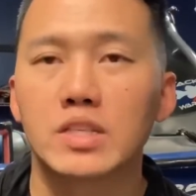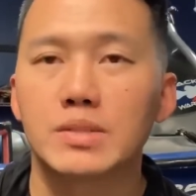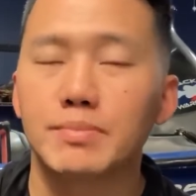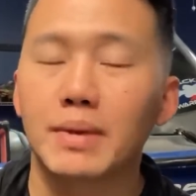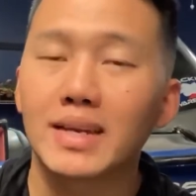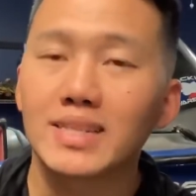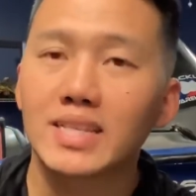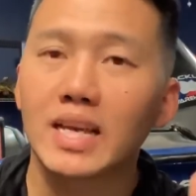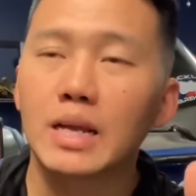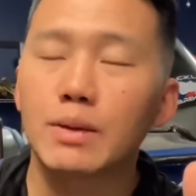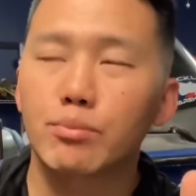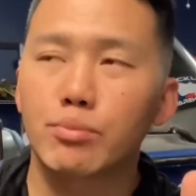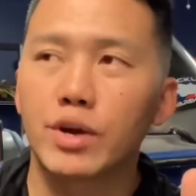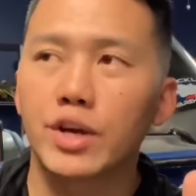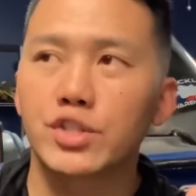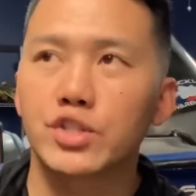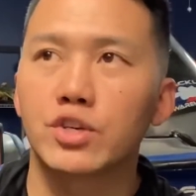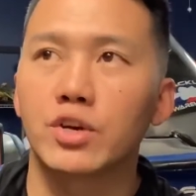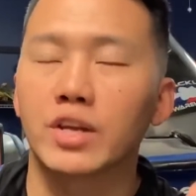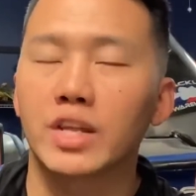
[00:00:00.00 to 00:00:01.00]
Just maintain
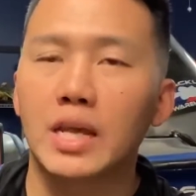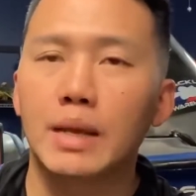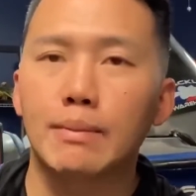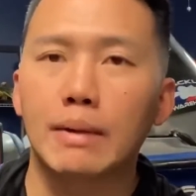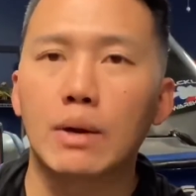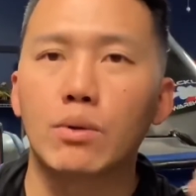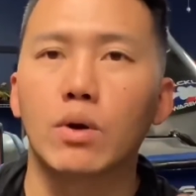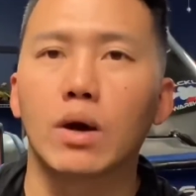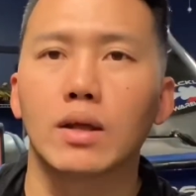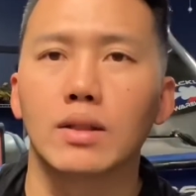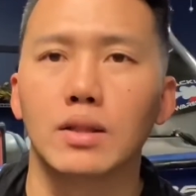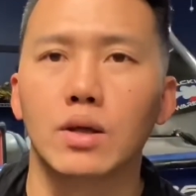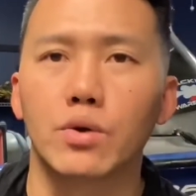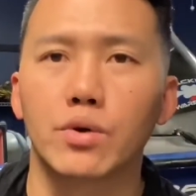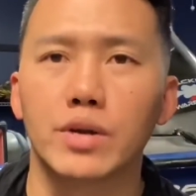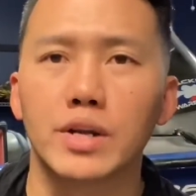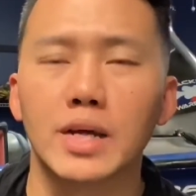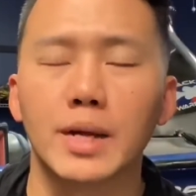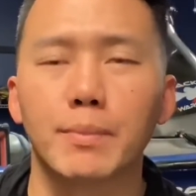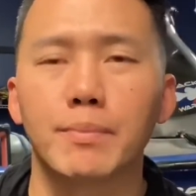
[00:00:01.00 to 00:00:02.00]
pressure and keep that rod
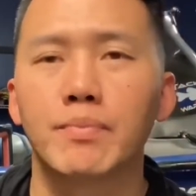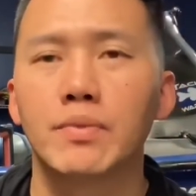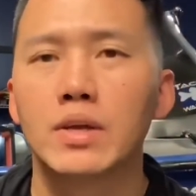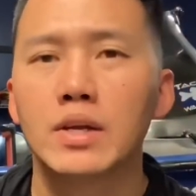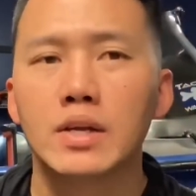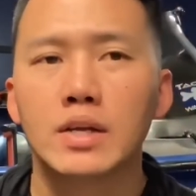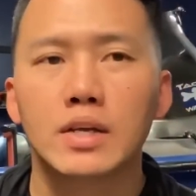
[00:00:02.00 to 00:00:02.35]
loaded up.